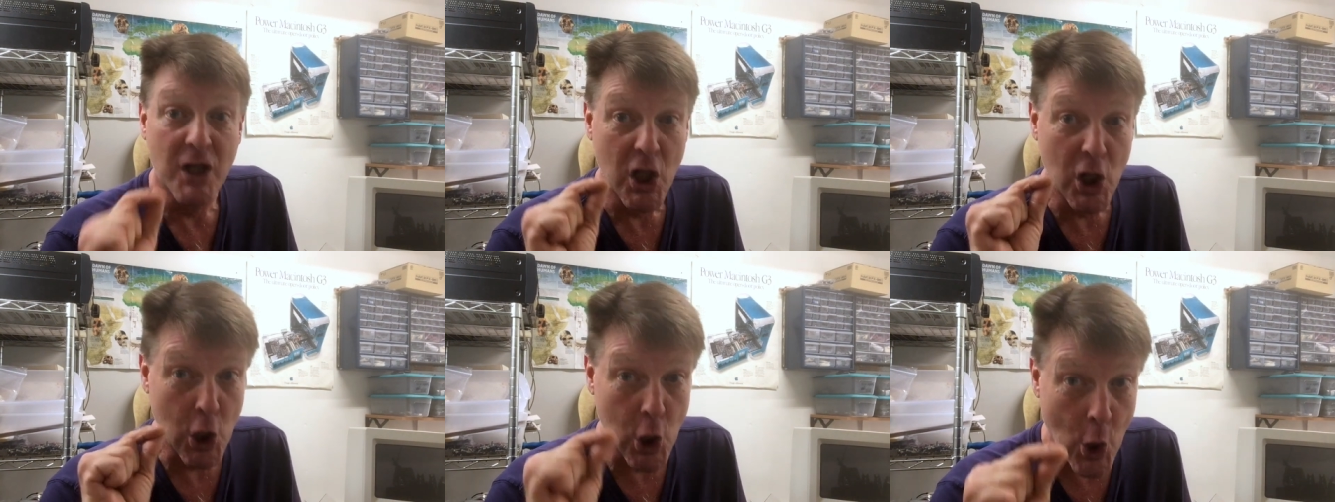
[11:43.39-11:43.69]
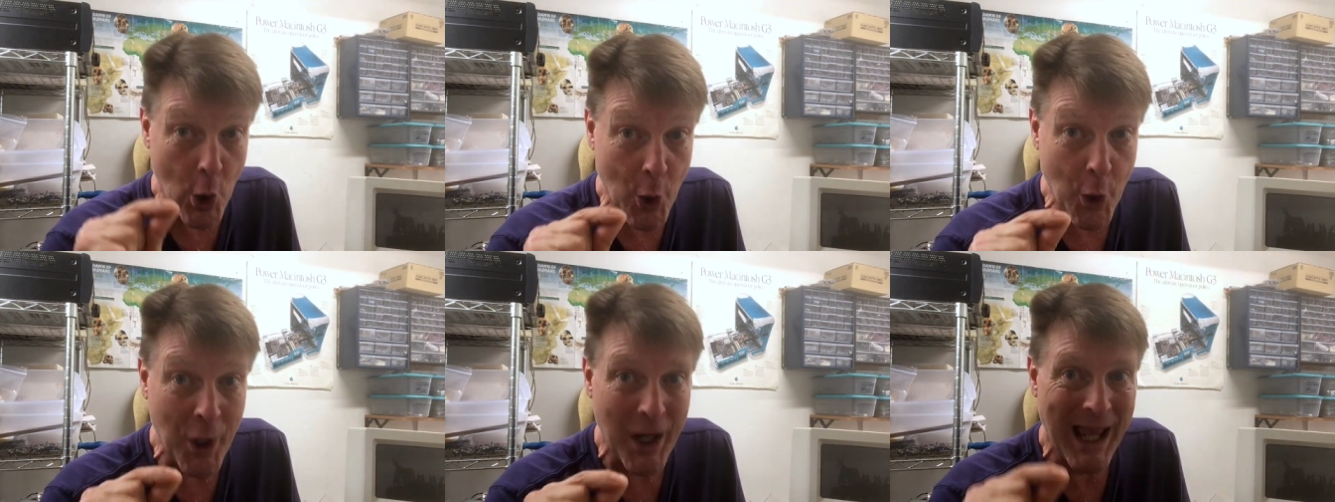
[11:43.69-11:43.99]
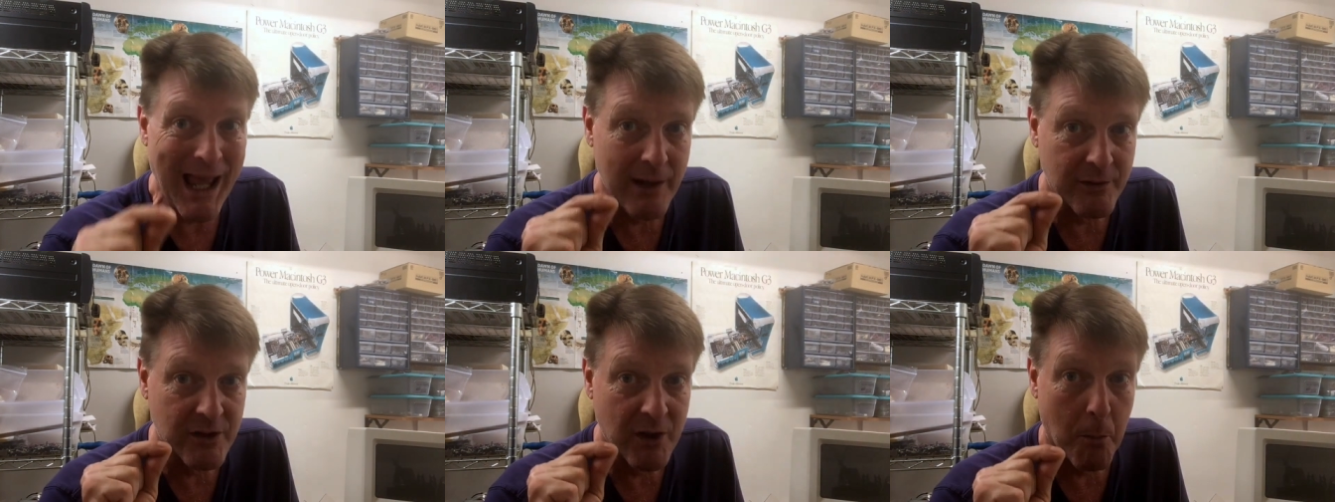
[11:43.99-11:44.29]
Learn
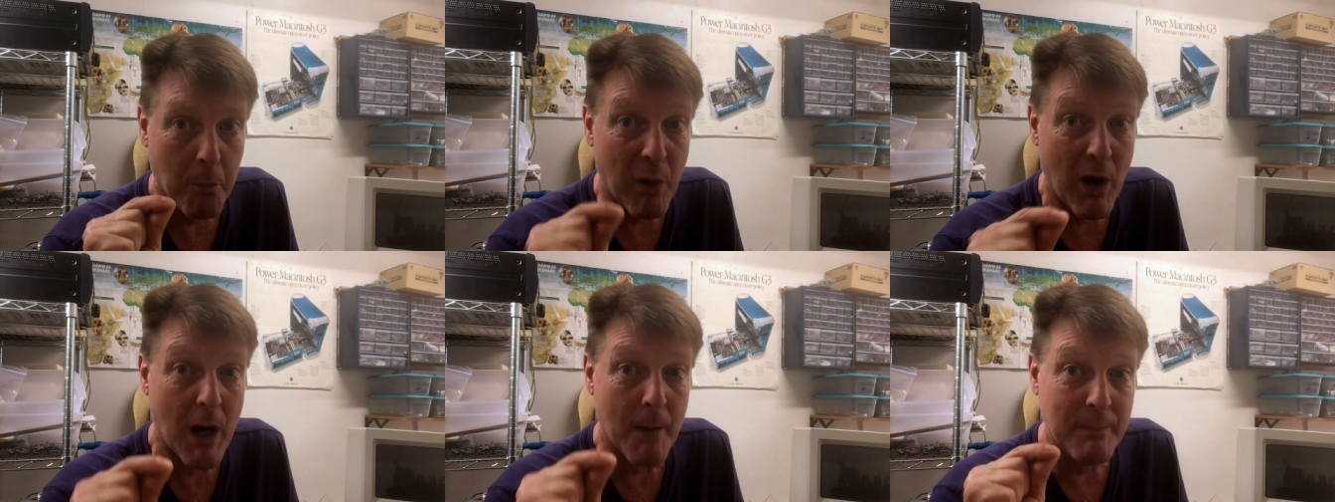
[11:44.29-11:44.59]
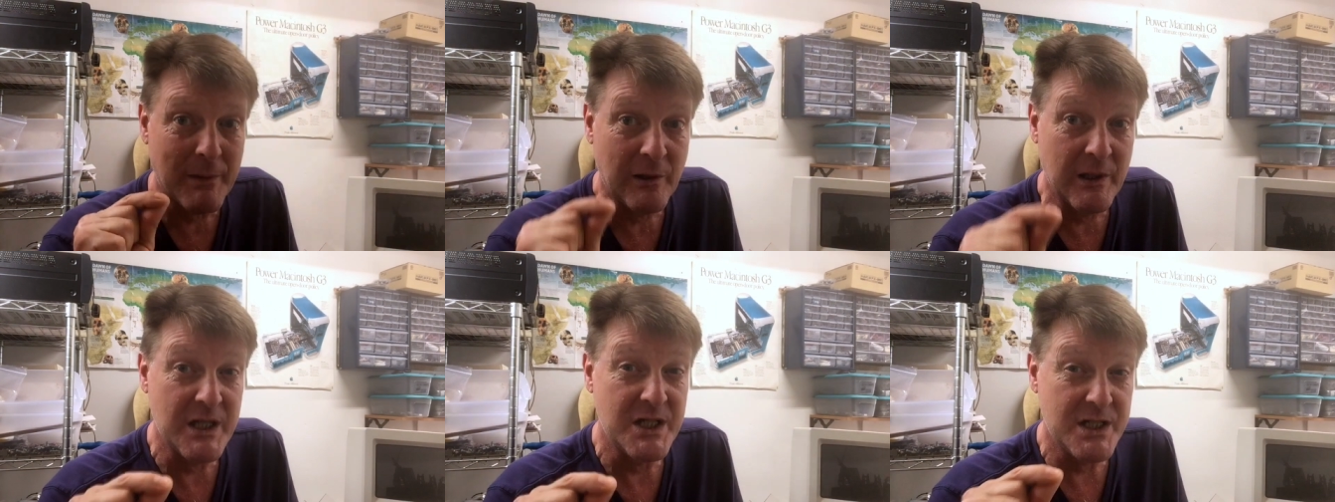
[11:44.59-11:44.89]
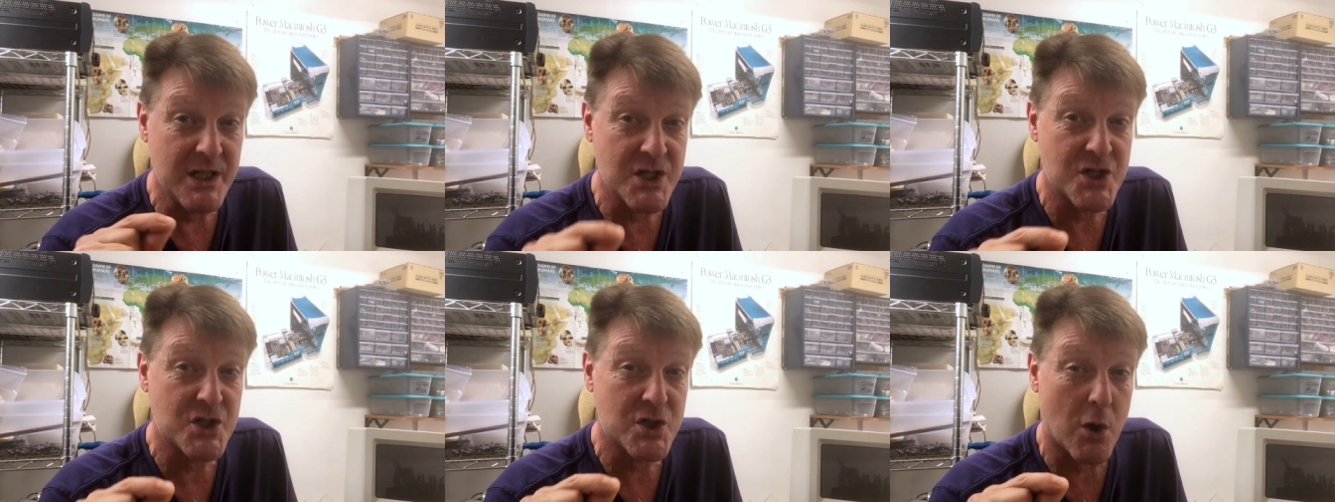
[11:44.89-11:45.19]
how to properly
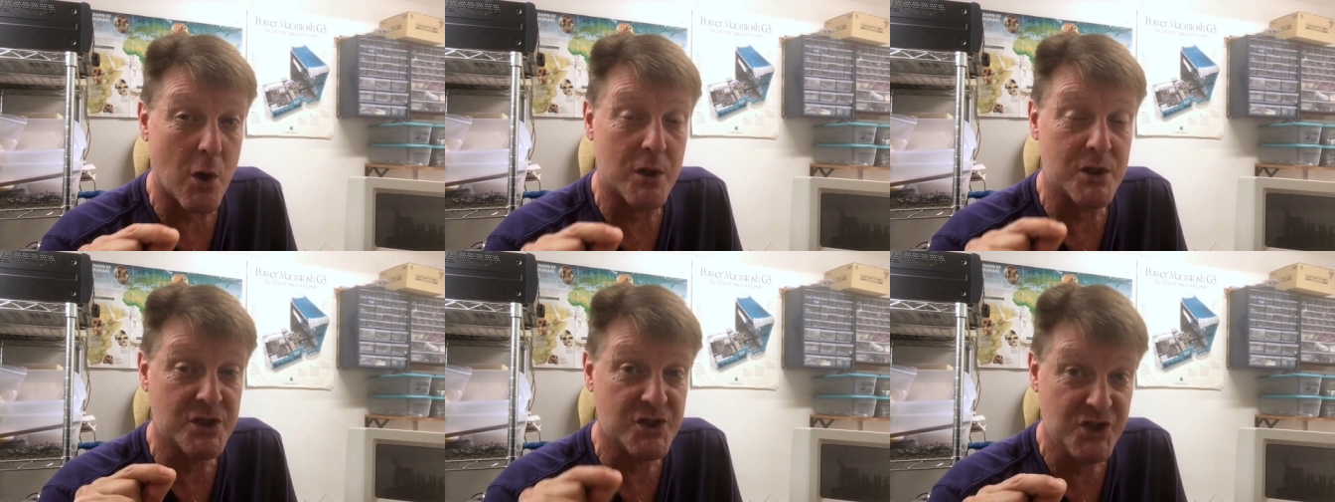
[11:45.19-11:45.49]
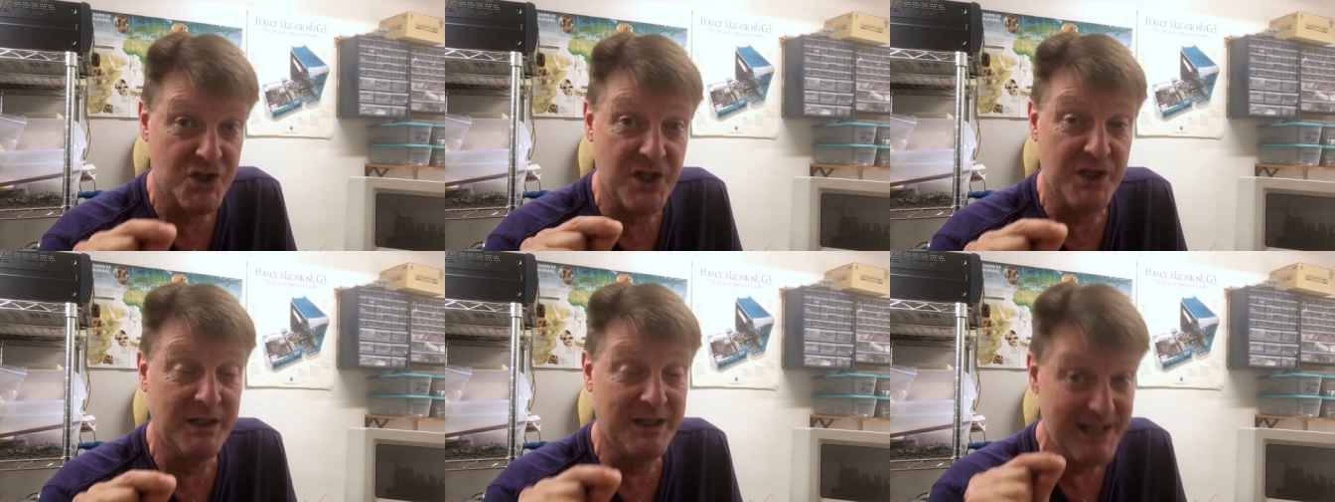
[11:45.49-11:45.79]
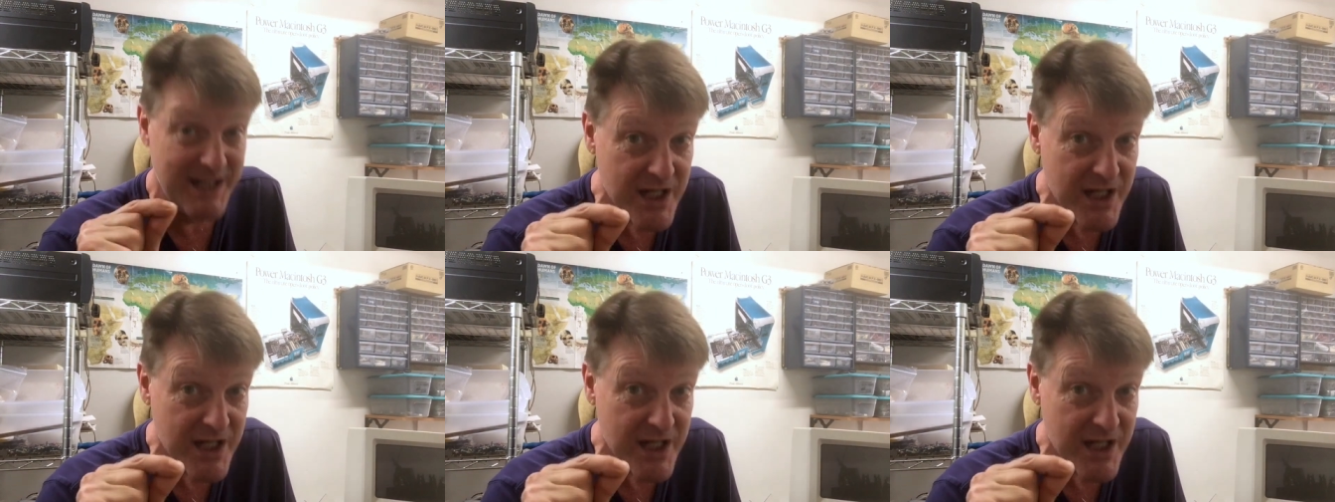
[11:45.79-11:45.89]
discharge,